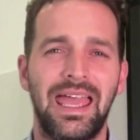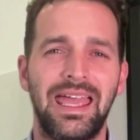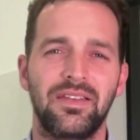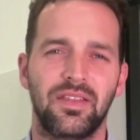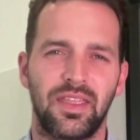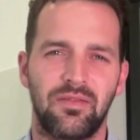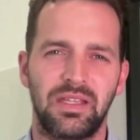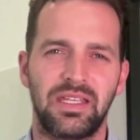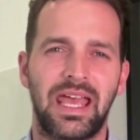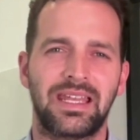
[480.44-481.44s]
and that they've
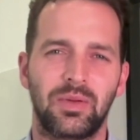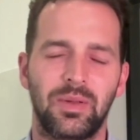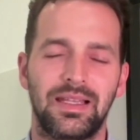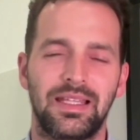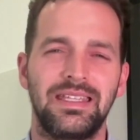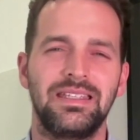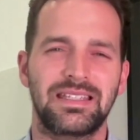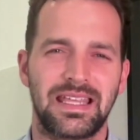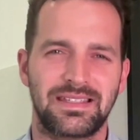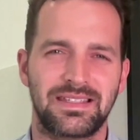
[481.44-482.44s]
been adequately
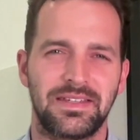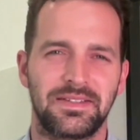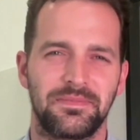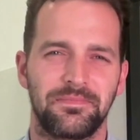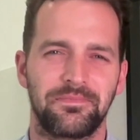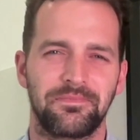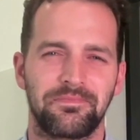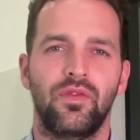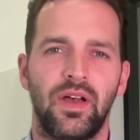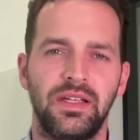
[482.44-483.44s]
tested.
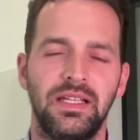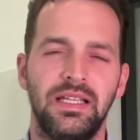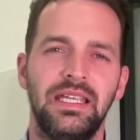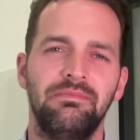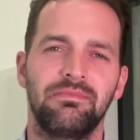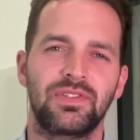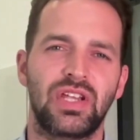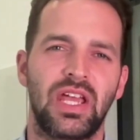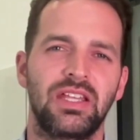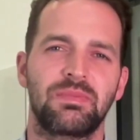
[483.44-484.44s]
Finally,
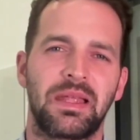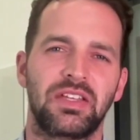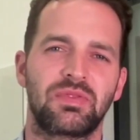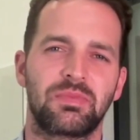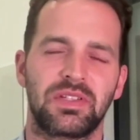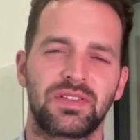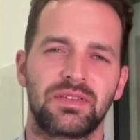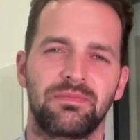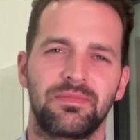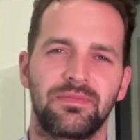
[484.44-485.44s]
change management.
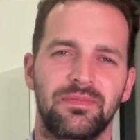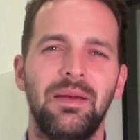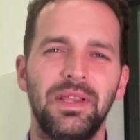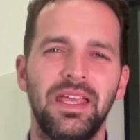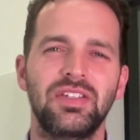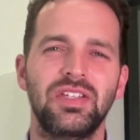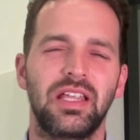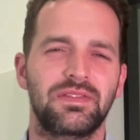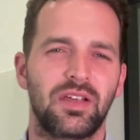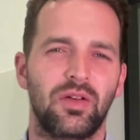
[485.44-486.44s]
Application
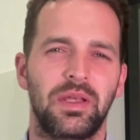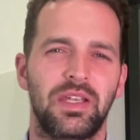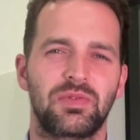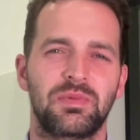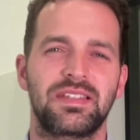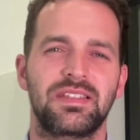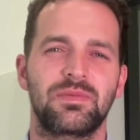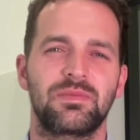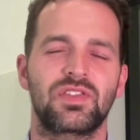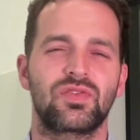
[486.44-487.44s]
lifecycle management
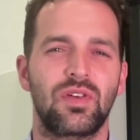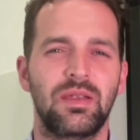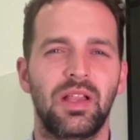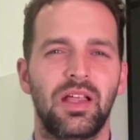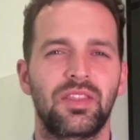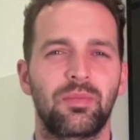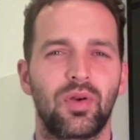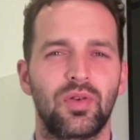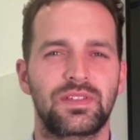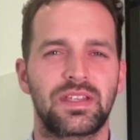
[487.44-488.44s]
systems streamline the
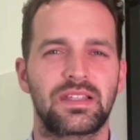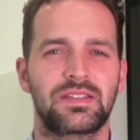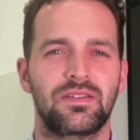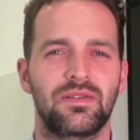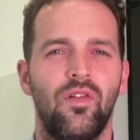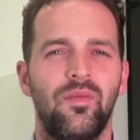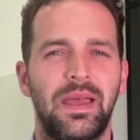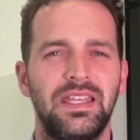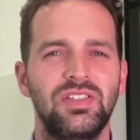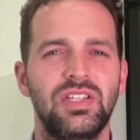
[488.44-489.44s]
process of
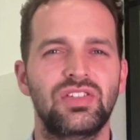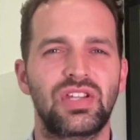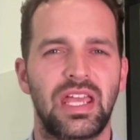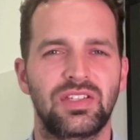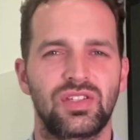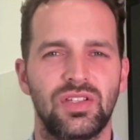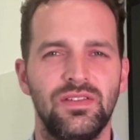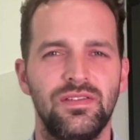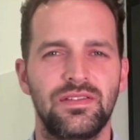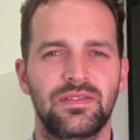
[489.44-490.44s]
managing
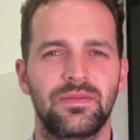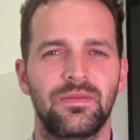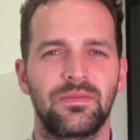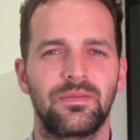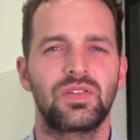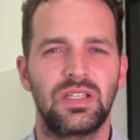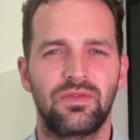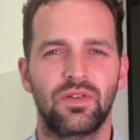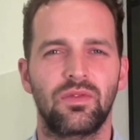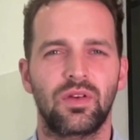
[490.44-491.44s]
changes to
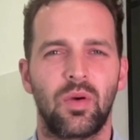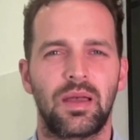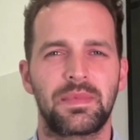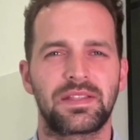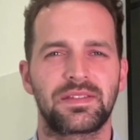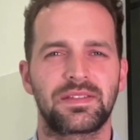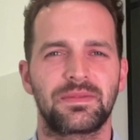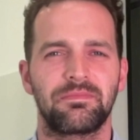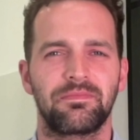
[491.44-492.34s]
different requirements.